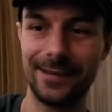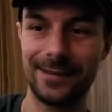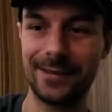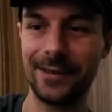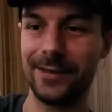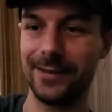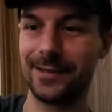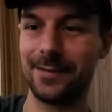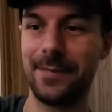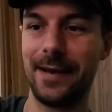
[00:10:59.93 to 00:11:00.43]

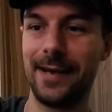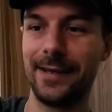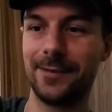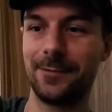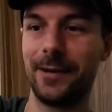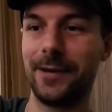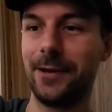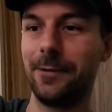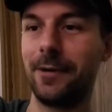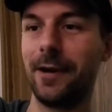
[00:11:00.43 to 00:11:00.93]
turn some heads
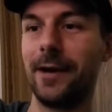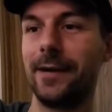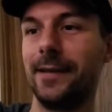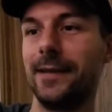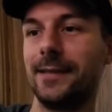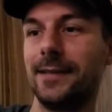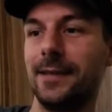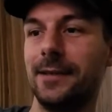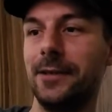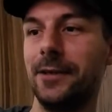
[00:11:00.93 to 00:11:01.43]
when you're wearing
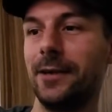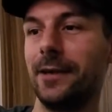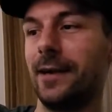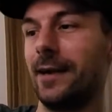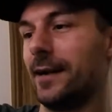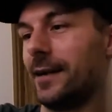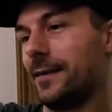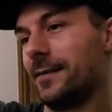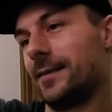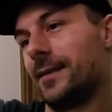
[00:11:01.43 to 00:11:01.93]
this at
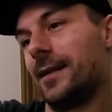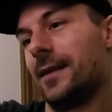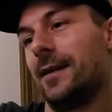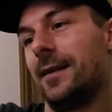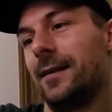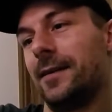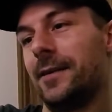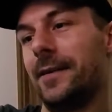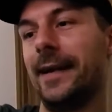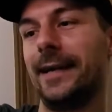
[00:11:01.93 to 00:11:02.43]
your
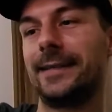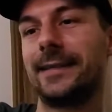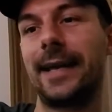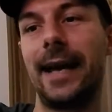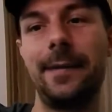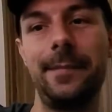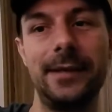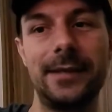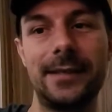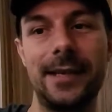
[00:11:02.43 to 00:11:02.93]
next
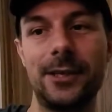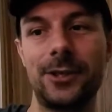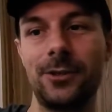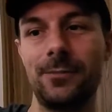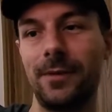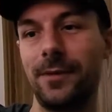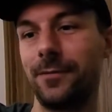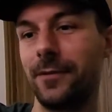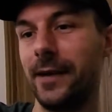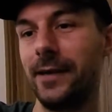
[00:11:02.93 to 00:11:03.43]
gaming session
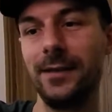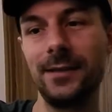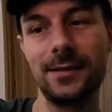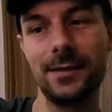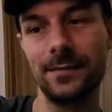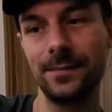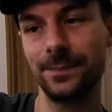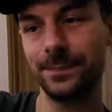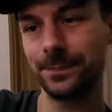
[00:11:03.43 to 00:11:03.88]
with friends.